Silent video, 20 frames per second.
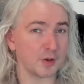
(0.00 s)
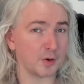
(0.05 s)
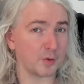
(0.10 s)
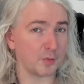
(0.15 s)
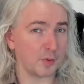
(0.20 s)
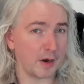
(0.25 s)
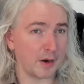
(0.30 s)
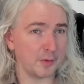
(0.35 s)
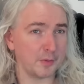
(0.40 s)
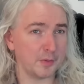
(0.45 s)

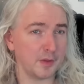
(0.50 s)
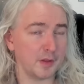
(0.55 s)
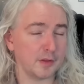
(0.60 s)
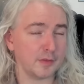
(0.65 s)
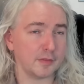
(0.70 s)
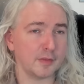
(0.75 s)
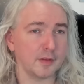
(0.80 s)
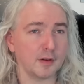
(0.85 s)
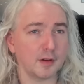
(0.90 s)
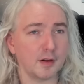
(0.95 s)
around
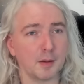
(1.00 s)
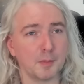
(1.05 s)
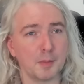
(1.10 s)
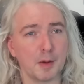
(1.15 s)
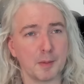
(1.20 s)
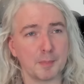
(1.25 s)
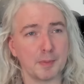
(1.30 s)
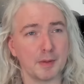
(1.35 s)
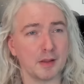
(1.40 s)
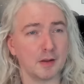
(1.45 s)
this that come
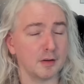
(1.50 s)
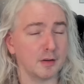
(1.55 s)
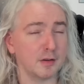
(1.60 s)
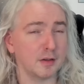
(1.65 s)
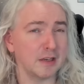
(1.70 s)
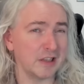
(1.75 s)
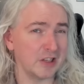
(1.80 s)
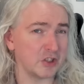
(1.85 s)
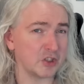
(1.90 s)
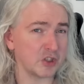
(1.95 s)
up in
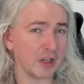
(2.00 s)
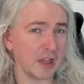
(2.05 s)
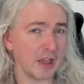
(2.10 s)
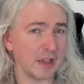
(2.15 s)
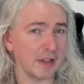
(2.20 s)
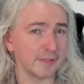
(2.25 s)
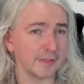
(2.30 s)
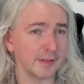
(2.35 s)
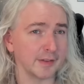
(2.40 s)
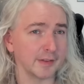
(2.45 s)
niche
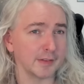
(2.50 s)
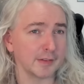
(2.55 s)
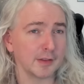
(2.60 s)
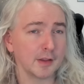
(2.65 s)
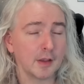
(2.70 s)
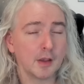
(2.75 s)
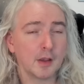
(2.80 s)
cases.